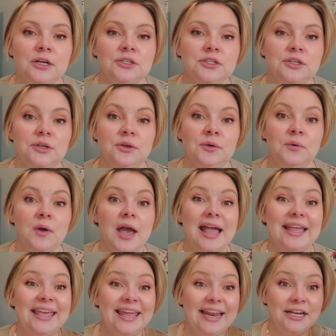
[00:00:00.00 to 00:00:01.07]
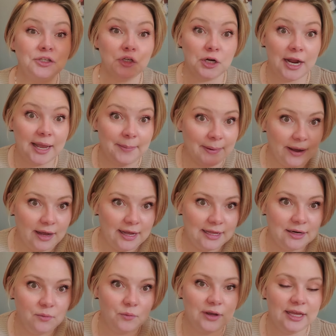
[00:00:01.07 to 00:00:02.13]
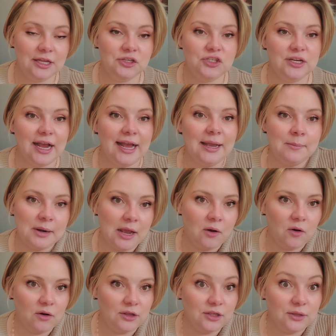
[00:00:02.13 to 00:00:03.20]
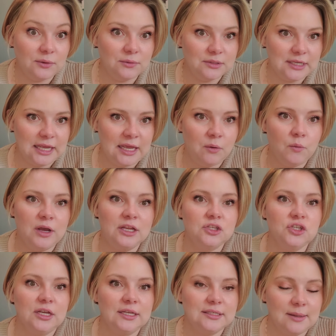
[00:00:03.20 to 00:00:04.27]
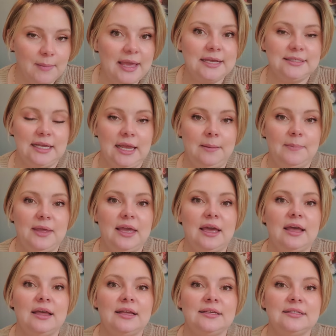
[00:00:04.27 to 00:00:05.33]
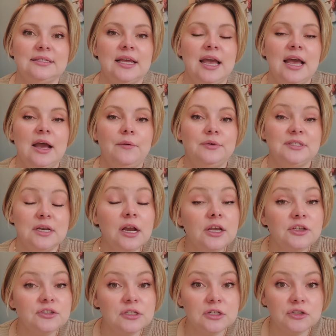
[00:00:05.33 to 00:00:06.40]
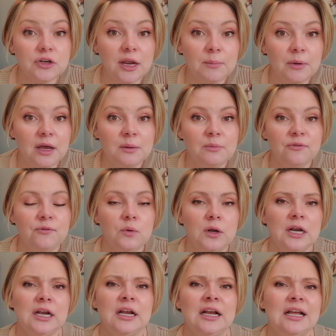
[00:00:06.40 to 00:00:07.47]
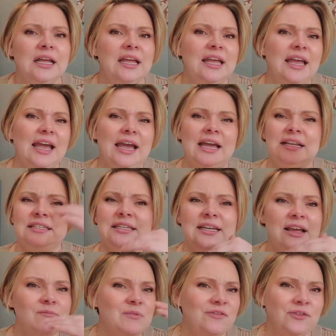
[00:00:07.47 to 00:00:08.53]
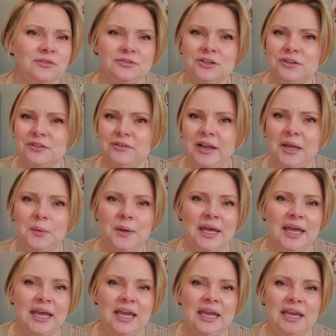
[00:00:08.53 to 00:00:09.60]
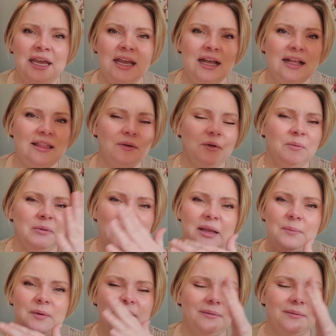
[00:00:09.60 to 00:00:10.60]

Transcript: To get a tripod, which I am now using, which is amazing because I was not using a tripod before and didn't have my phone turned the right way. There were black.